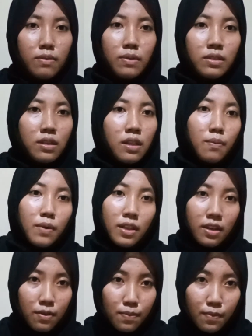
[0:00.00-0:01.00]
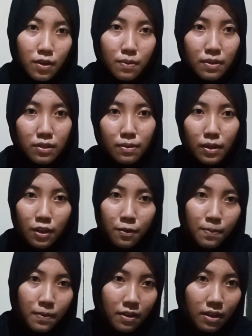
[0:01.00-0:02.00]
wassalamu'alaikum warahmatullahi
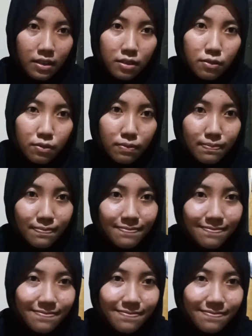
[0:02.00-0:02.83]
wabarakatuh.